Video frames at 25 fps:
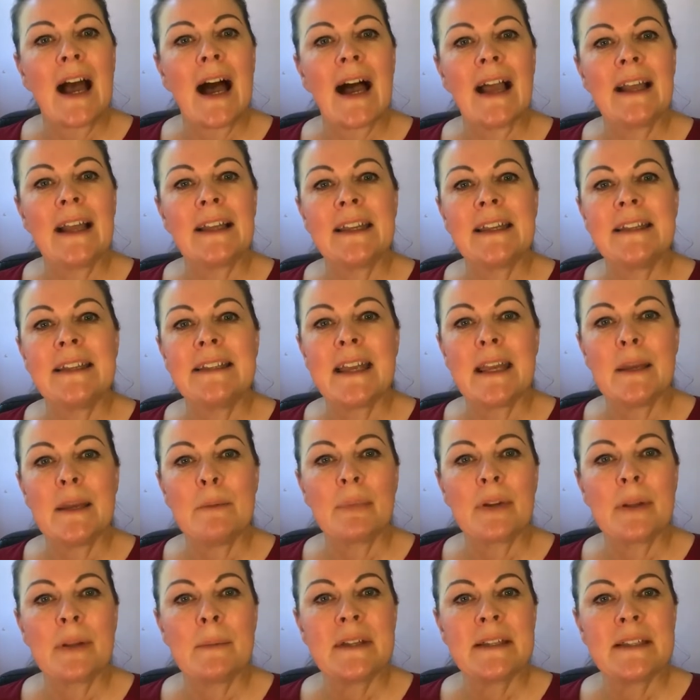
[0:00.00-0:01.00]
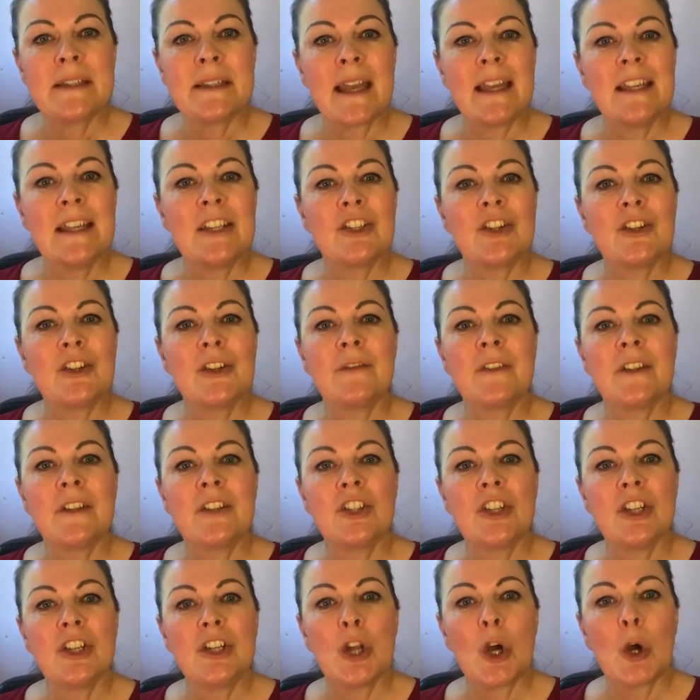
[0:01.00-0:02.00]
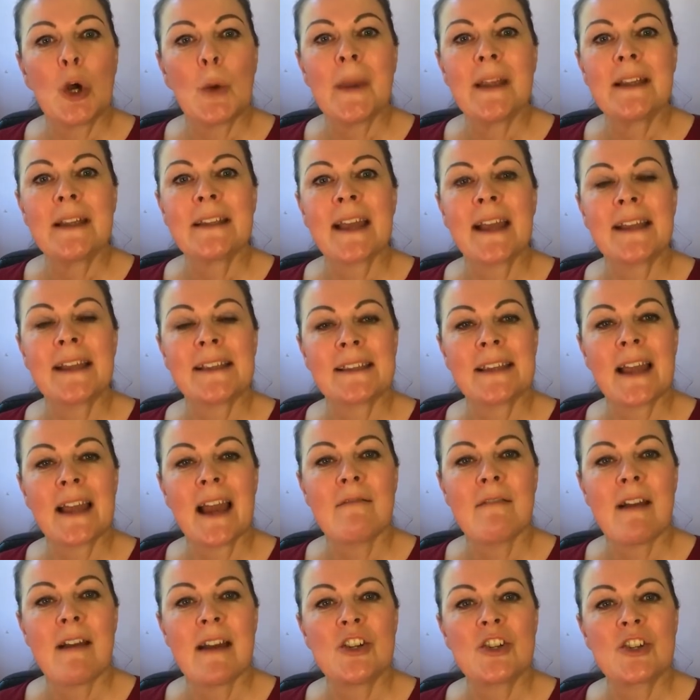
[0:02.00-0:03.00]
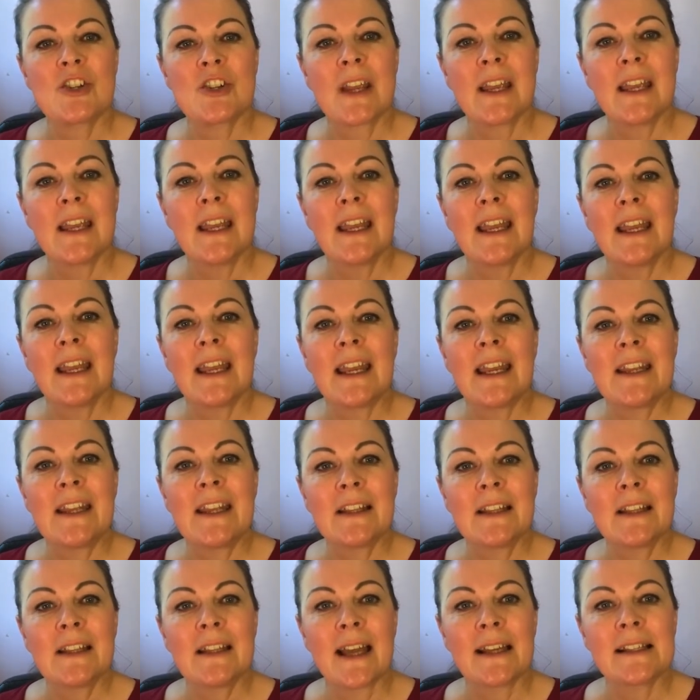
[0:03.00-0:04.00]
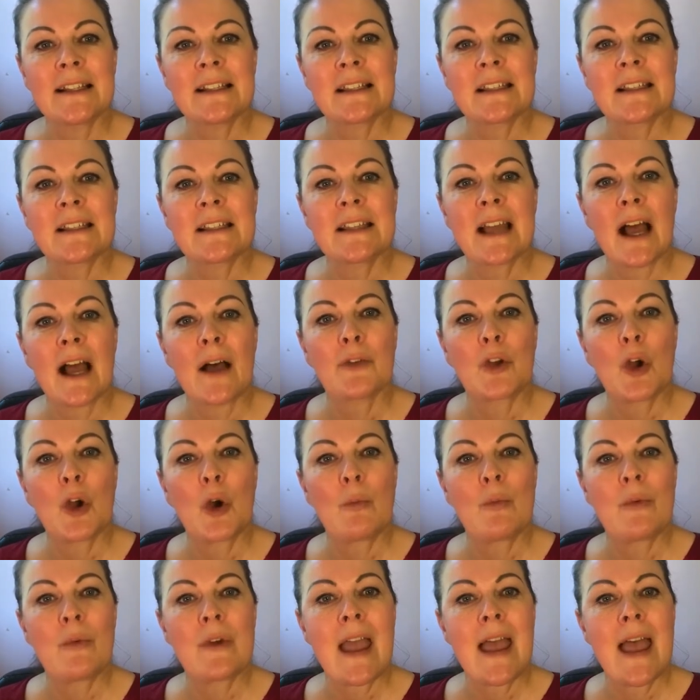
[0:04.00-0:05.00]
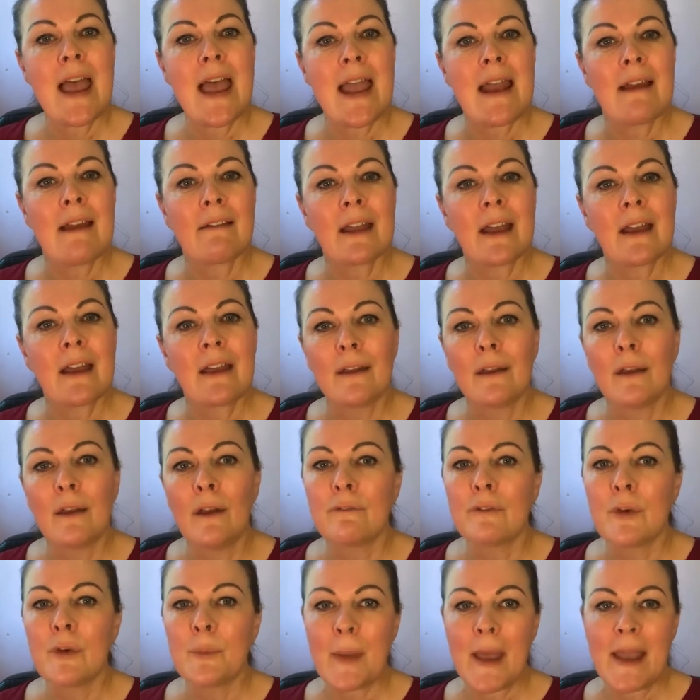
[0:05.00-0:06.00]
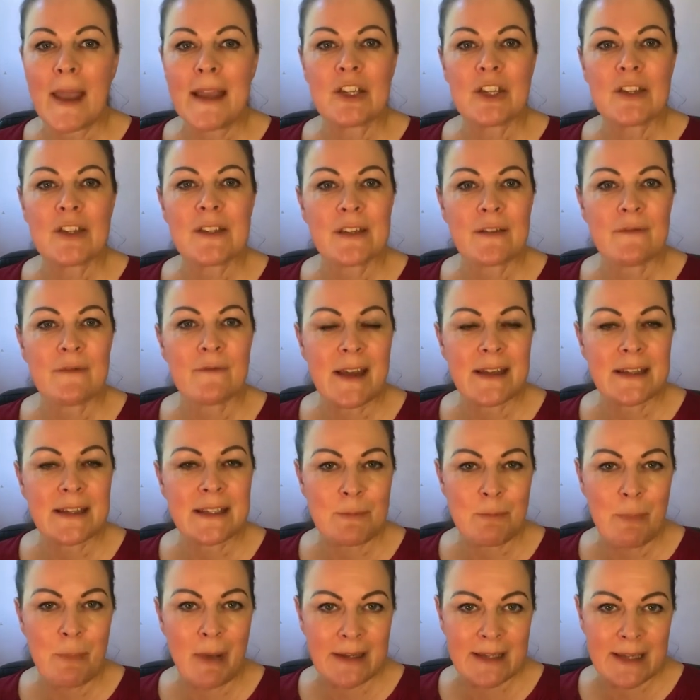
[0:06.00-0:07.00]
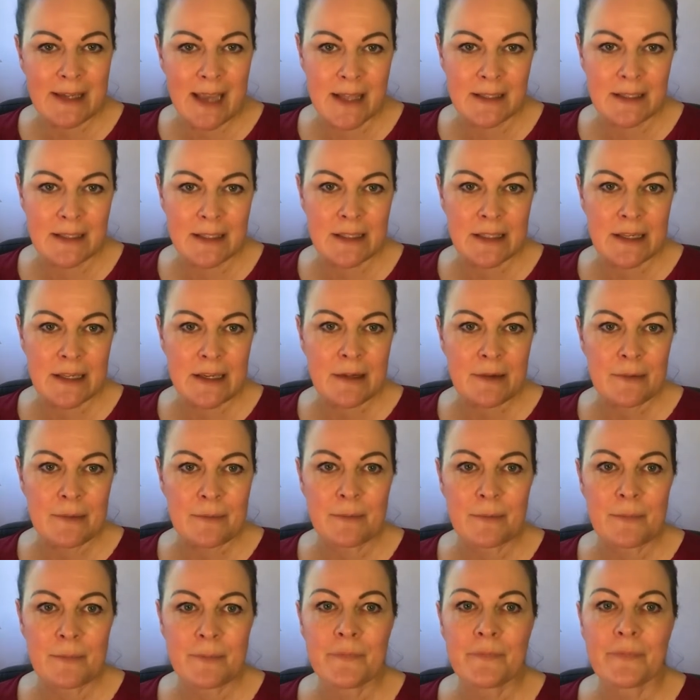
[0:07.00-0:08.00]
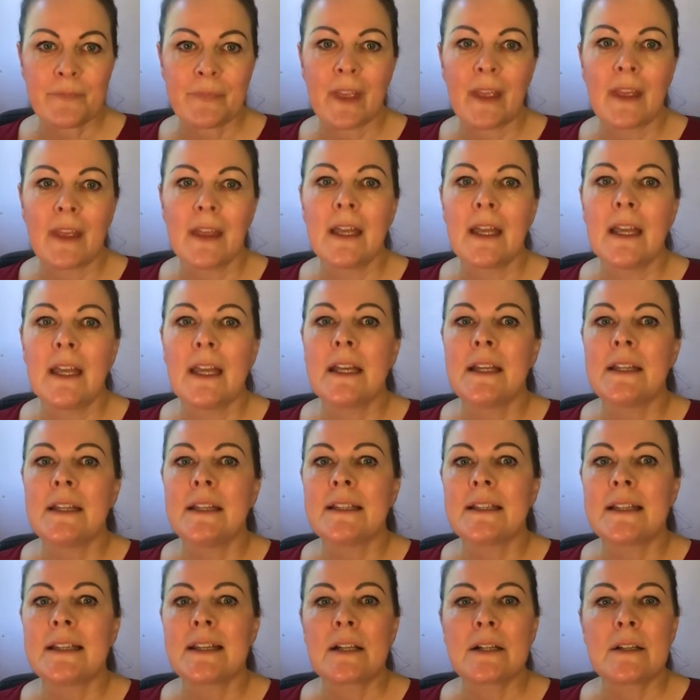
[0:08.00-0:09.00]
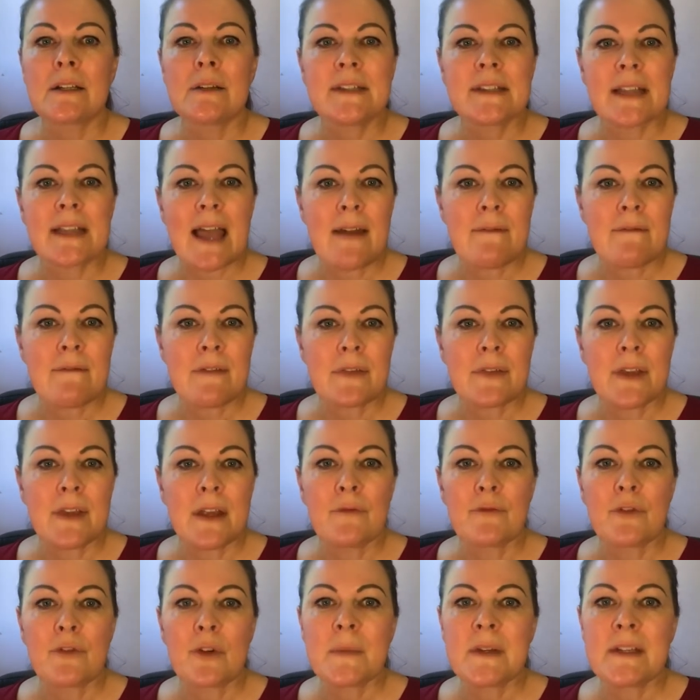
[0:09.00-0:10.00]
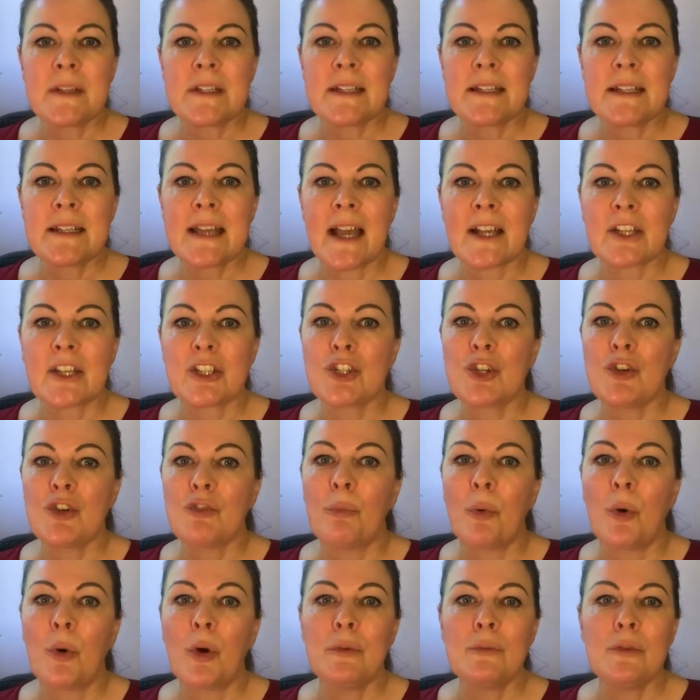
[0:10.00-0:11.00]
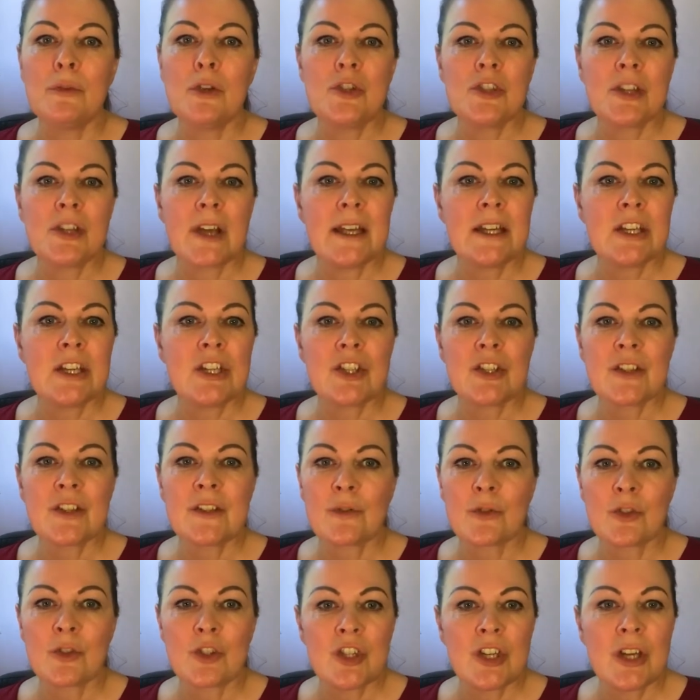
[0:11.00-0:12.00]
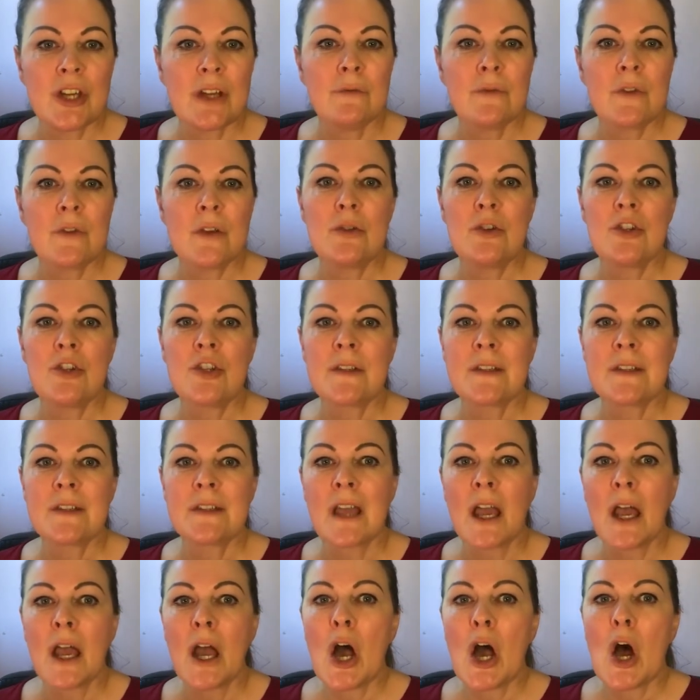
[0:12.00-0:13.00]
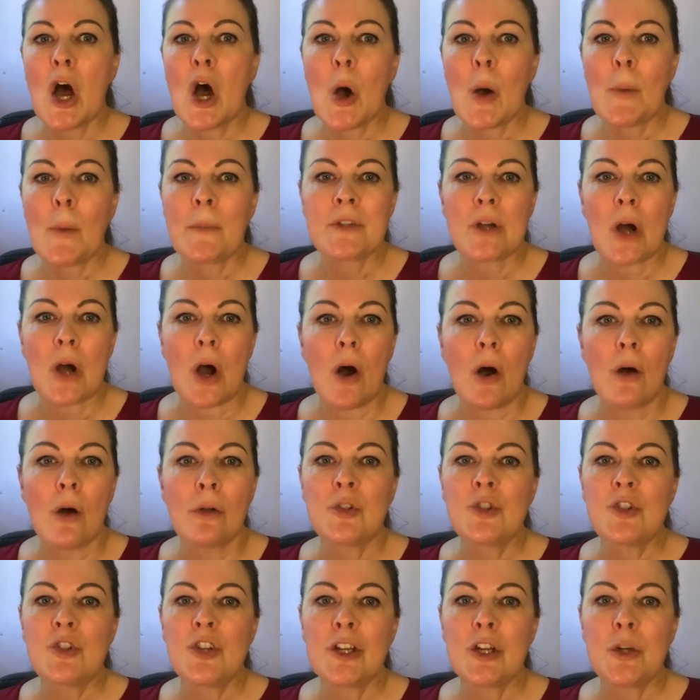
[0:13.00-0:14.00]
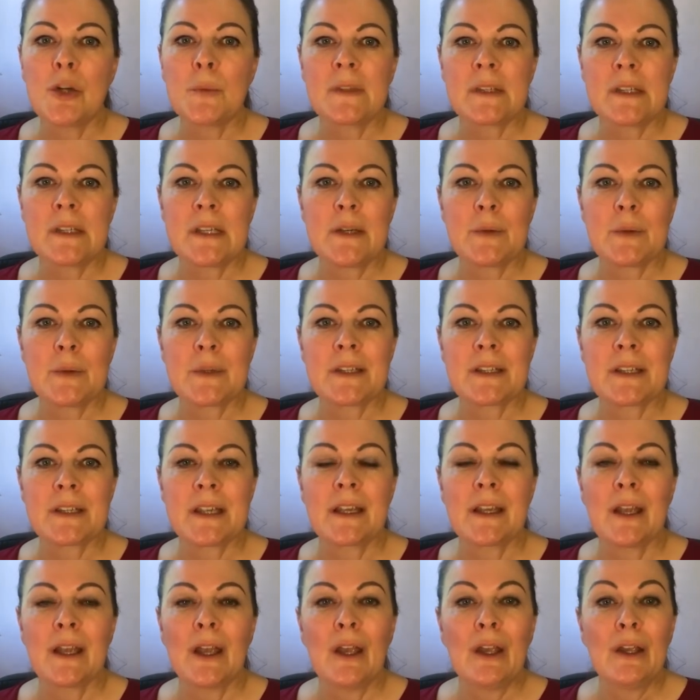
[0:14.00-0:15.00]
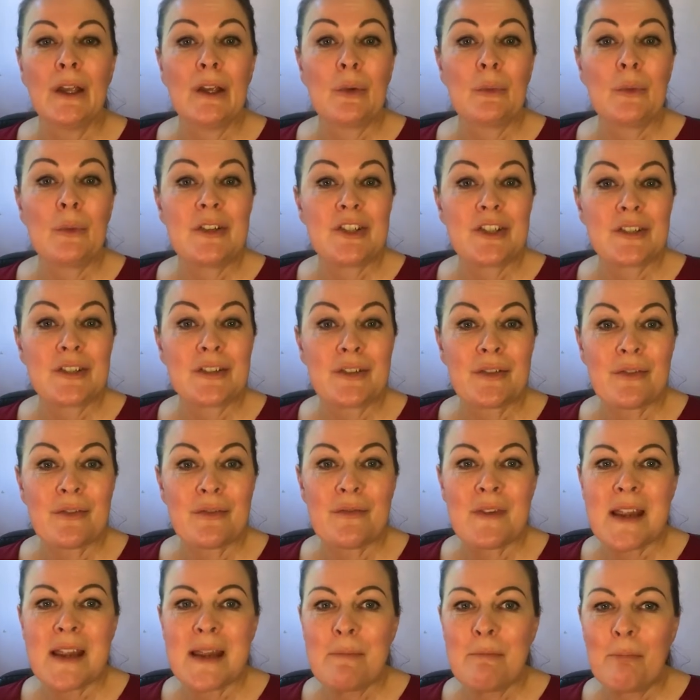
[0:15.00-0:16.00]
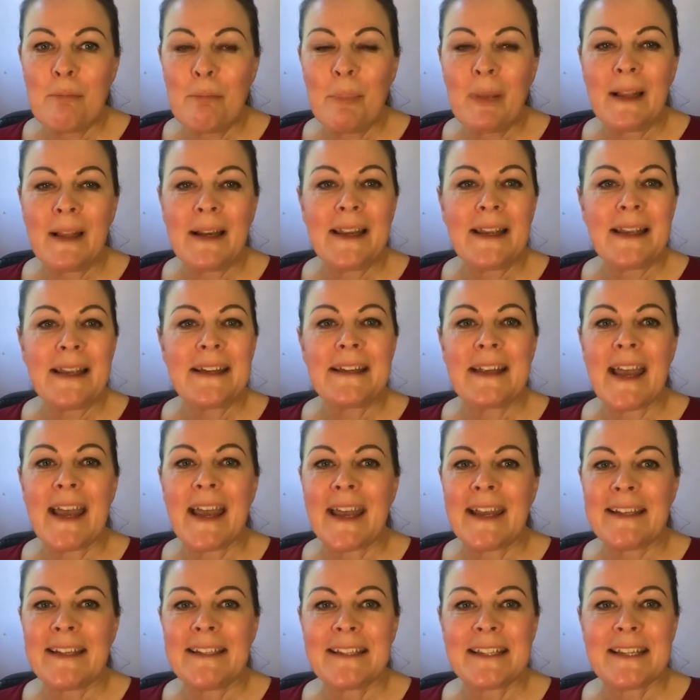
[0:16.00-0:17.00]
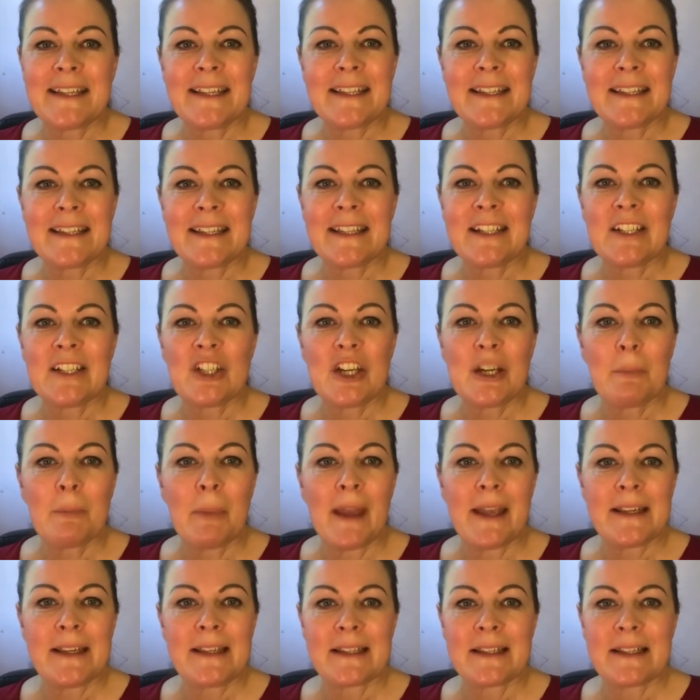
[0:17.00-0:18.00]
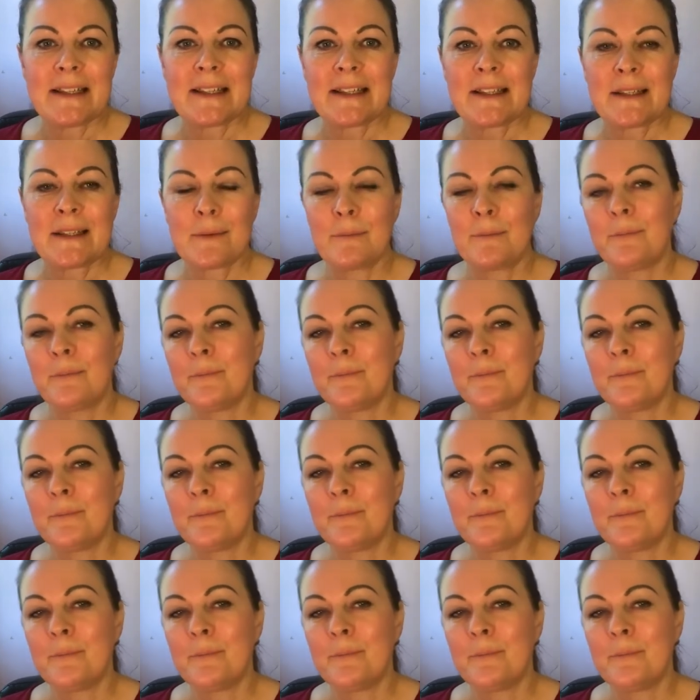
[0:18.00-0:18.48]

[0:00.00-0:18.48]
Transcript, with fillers: I lead implementation of the Genomic Test Directory in the Lancs and South Cumbria area for patients affected by cancer. This includes everything from the detection of point mutations or gene fusions up to whole genome sequencing, which is 3 billion ATCG bases